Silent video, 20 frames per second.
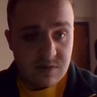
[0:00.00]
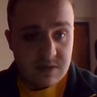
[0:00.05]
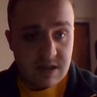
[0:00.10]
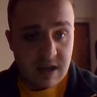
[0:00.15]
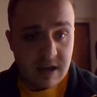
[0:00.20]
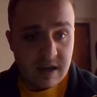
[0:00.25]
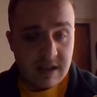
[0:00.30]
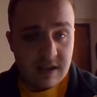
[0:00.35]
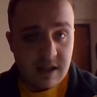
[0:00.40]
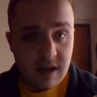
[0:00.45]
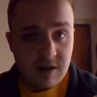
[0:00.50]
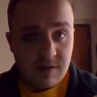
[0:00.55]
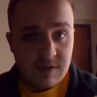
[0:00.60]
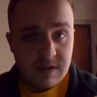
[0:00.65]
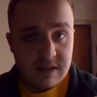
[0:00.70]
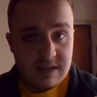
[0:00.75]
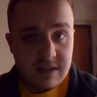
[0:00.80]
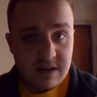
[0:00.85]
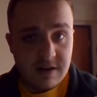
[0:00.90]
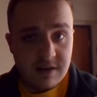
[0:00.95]
is kind of down
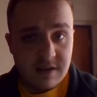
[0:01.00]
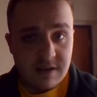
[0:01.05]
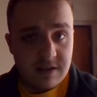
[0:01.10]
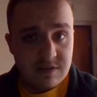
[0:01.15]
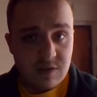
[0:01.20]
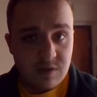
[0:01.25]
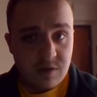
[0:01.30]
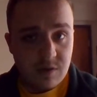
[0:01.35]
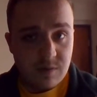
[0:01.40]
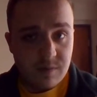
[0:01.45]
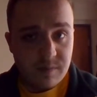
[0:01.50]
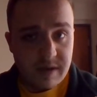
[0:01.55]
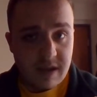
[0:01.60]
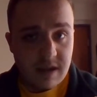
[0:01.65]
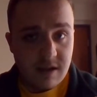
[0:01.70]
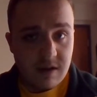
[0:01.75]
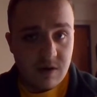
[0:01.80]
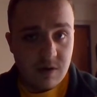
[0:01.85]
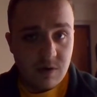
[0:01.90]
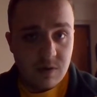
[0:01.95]
this year. This will
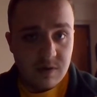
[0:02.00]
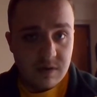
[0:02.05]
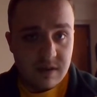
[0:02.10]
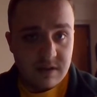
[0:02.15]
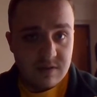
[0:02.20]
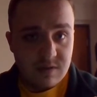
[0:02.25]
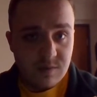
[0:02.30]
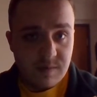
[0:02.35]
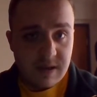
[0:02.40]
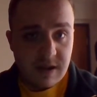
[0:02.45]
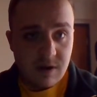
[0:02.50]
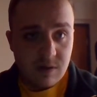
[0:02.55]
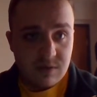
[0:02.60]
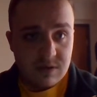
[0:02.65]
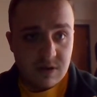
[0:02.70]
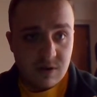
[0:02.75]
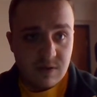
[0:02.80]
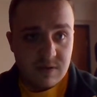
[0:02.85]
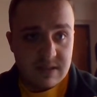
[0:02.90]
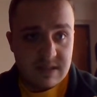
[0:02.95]
be
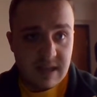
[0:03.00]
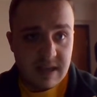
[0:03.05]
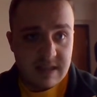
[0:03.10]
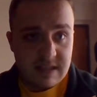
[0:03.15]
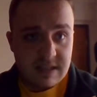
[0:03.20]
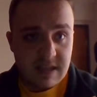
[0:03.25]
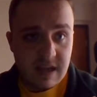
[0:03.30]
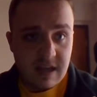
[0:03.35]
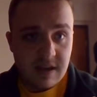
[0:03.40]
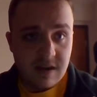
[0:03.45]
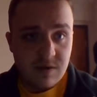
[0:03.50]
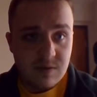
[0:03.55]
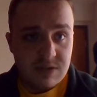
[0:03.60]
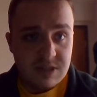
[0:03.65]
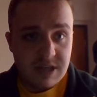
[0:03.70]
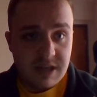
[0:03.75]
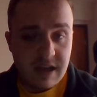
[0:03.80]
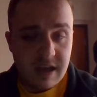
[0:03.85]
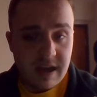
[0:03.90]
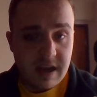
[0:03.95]
Coach O's last game
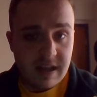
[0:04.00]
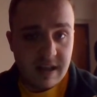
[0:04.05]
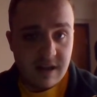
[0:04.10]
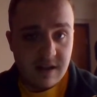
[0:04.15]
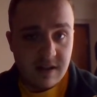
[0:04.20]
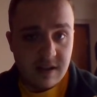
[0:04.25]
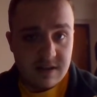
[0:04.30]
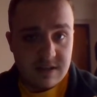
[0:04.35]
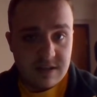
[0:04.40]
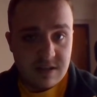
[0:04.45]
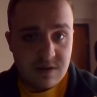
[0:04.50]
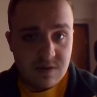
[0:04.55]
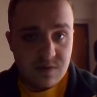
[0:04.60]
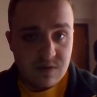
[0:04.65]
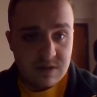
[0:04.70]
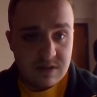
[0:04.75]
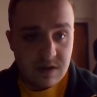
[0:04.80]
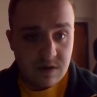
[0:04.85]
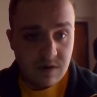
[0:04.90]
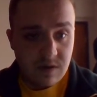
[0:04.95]
coaching at
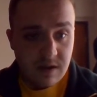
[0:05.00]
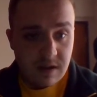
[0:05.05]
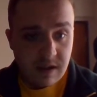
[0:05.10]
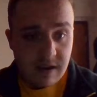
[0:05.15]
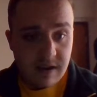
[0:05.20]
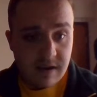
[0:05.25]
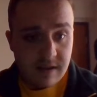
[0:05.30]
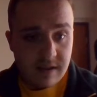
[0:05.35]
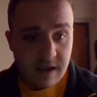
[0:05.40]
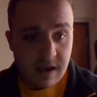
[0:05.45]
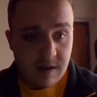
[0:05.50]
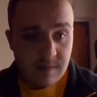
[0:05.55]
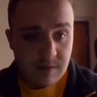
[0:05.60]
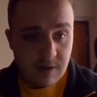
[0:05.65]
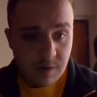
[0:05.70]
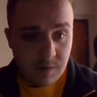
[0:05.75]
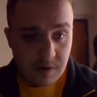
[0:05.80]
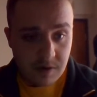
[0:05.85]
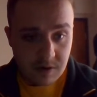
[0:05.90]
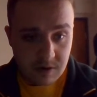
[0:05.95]
LSU. So, yep,
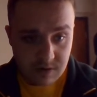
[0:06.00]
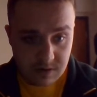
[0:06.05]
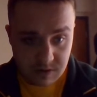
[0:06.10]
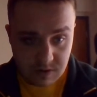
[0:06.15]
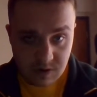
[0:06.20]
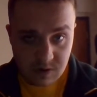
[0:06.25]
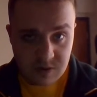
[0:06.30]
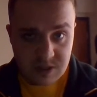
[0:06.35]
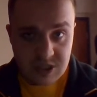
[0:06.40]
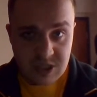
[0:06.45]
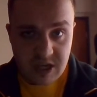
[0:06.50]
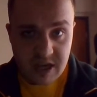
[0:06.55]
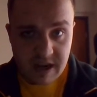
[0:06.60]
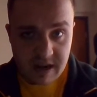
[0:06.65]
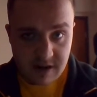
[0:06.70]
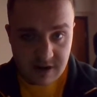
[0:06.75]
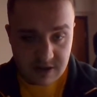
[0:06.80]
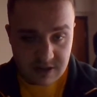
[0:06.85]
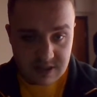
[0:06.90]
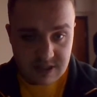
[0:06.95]
no more Go
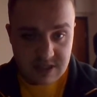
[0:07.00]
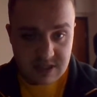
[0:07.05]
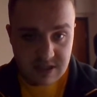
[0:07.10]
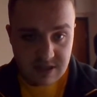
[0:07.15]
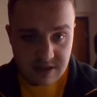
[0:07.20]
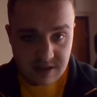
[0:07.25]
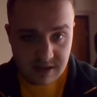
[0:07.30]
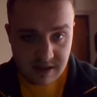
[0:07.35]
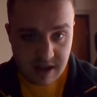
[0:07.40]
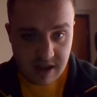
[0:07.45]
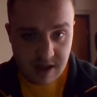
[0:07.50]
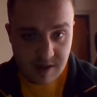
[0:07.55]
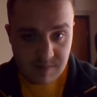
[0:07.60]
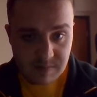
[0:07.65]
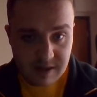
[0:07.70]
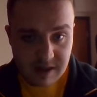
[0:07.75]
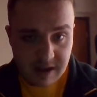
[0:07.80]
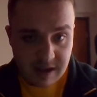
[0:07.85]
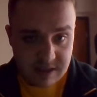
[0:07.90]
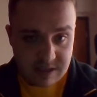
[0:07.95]
Tigers. Yep,
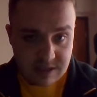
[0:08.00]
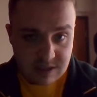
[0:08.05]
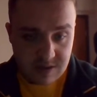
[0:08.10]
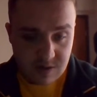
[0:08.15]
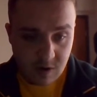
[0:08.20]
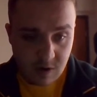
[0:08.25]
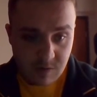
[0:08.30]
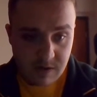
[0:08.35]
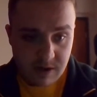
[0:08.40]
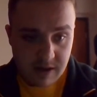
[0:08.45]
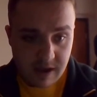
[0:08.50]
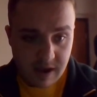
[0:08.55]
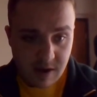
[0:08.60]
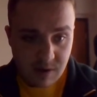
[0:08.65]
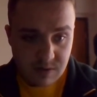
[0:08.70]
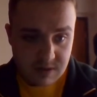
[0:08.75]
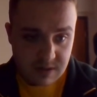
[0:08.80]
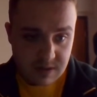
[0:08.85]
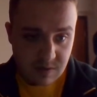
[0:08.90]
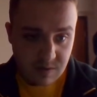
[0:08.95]
that's over
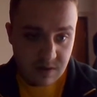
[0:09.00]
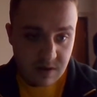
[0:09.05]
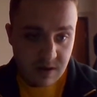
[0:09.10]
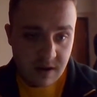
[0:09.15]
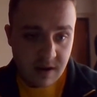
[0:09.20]
now. So,